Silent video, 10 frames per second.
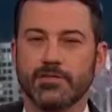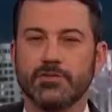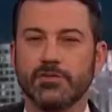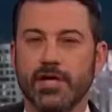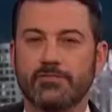Do
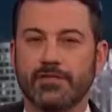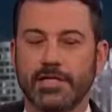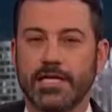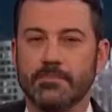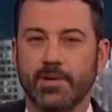you love
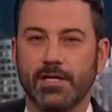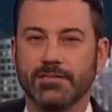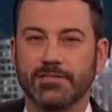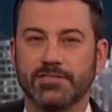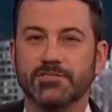clicking
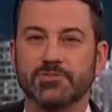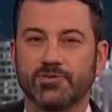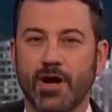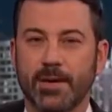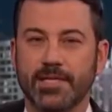buttons and
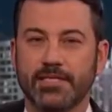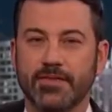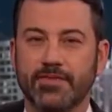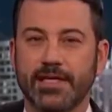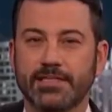subscribing
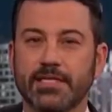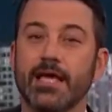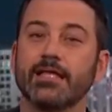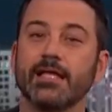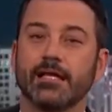to things?
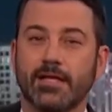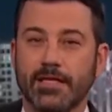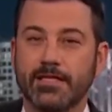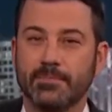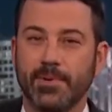Then
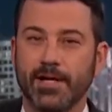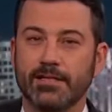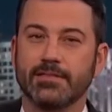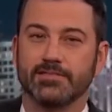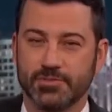click the
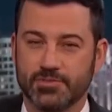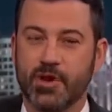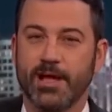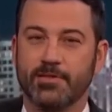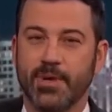button to
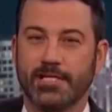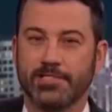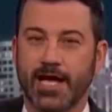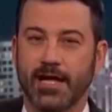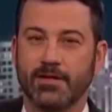subscribe to my
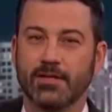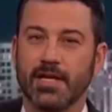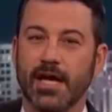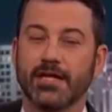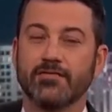channel,
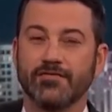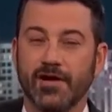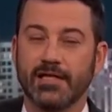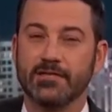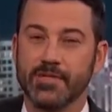and you'll
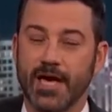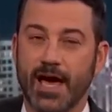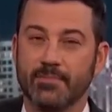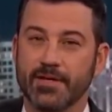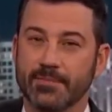finally be
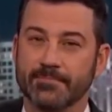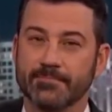happy.